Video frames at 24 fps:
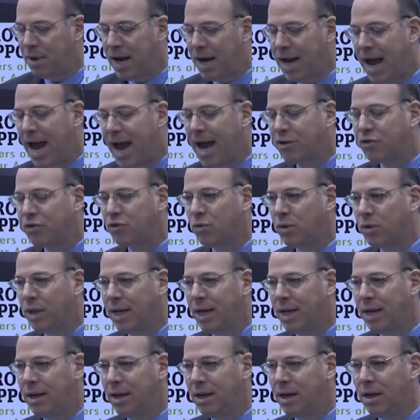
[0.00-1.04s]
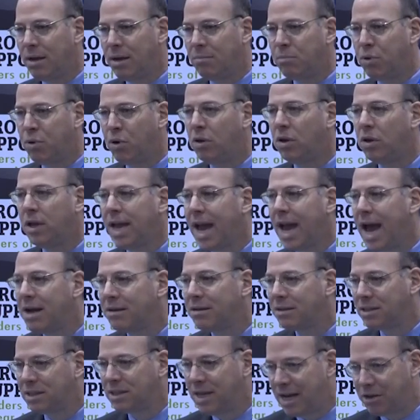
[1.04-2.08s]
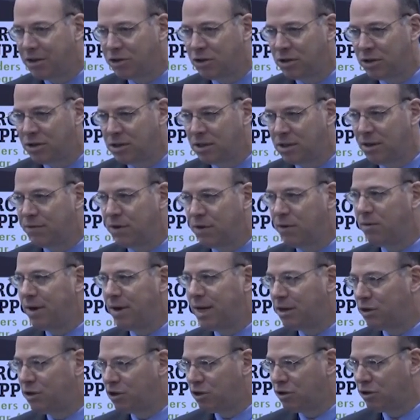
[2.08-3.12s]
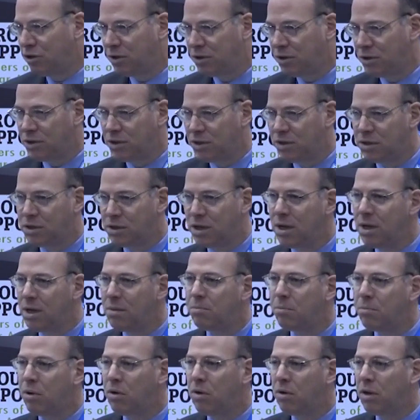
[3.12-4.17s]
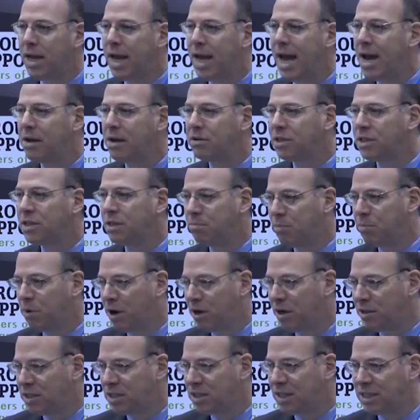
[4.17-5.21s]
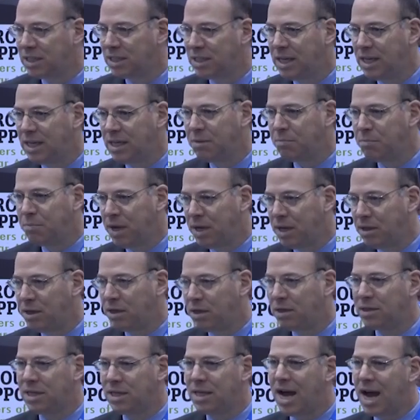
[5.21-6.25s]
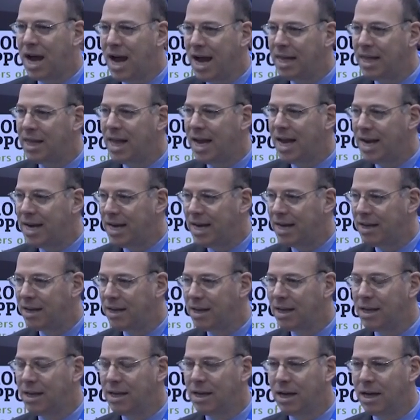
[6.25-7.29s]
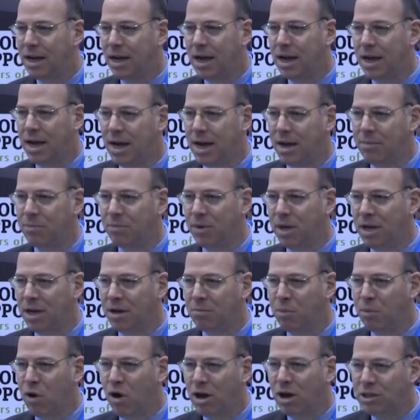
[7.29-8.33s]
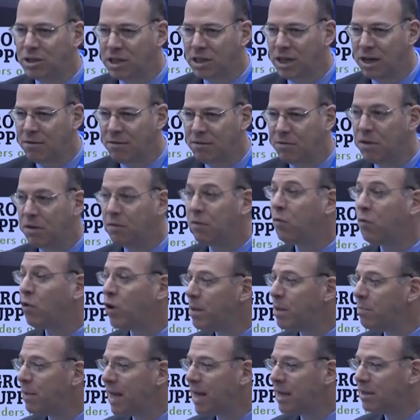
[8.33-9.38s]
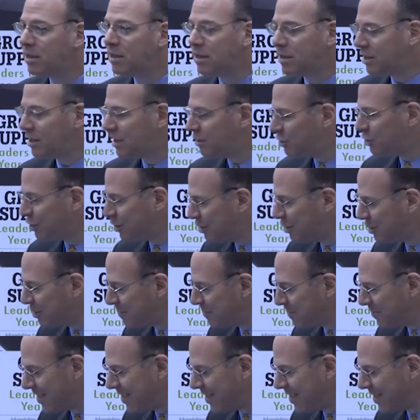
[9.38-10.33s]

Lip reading: by actually pulling out sections of the grant assurances, pulling out some Part 16 opinions and highlighting parts of the 40-page decisions.